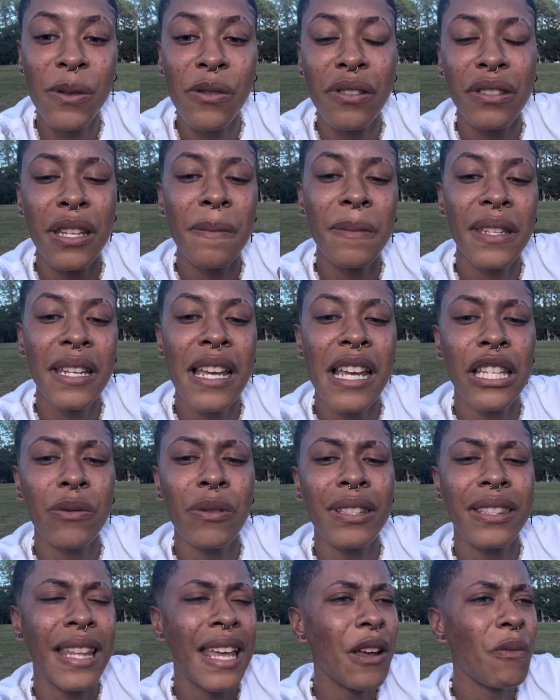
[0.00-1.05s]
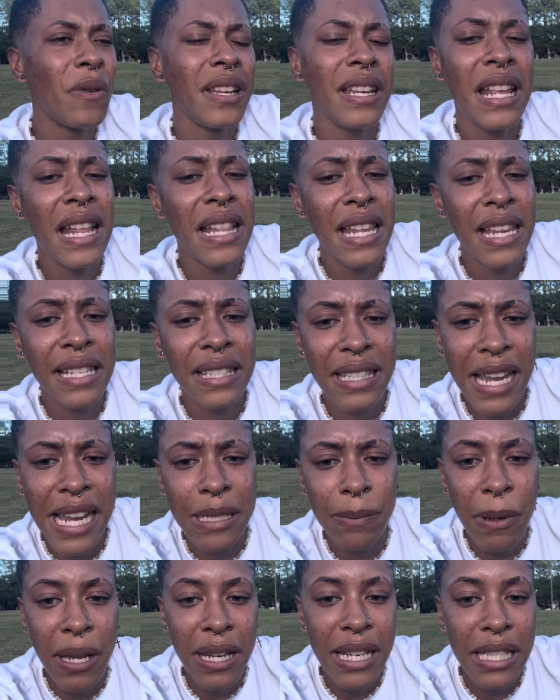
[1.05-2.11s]
So sometimes we think we need these
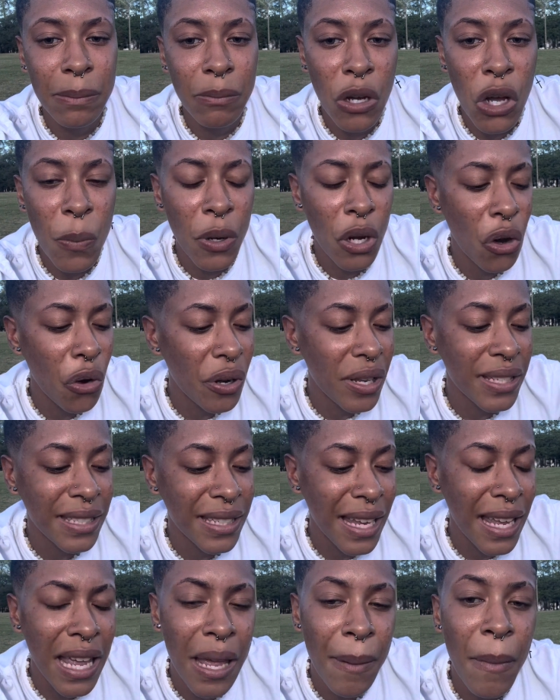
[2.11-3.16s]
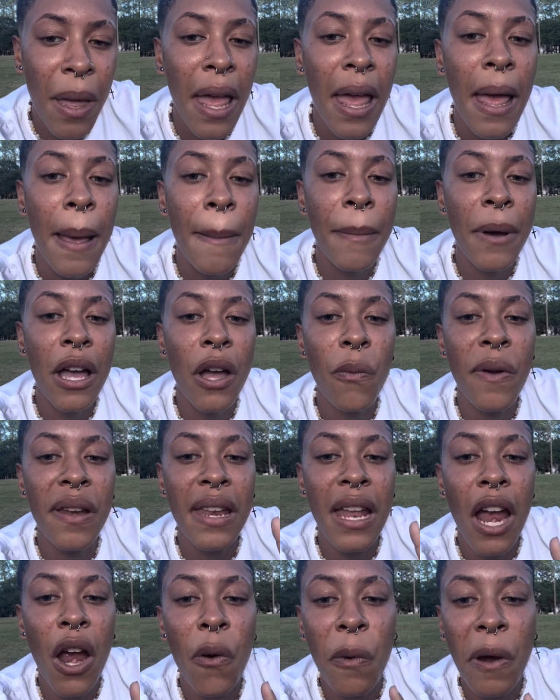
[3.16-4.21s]
things by this moment or this time, but we're
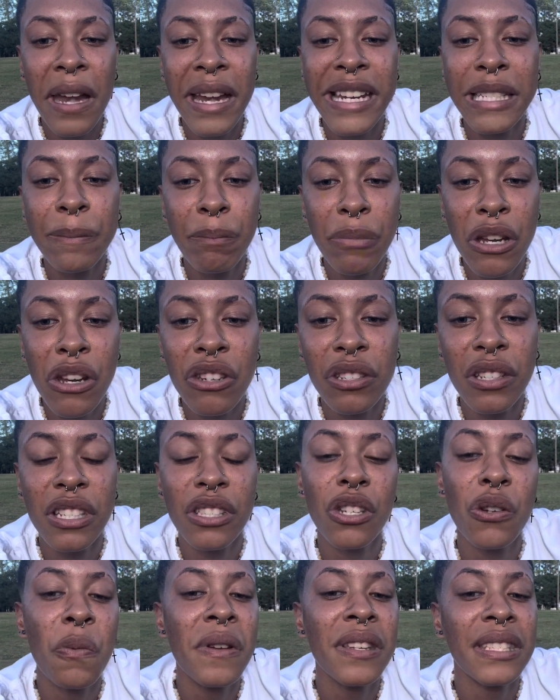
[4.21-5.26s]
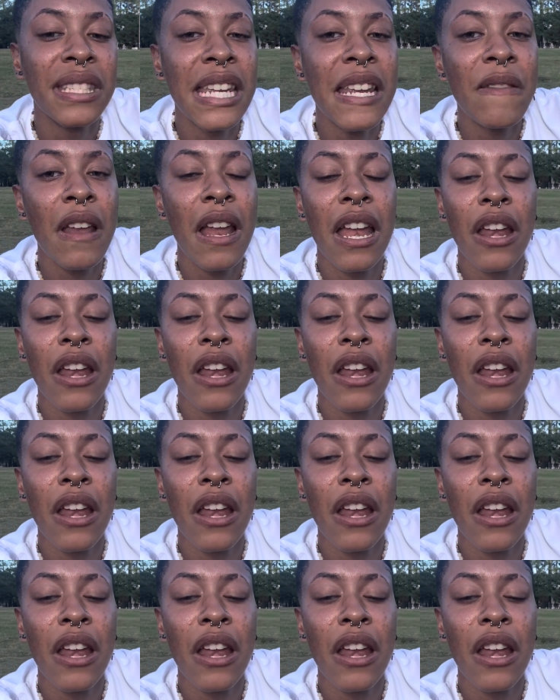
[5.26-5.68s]
not ready spiritually to receive it.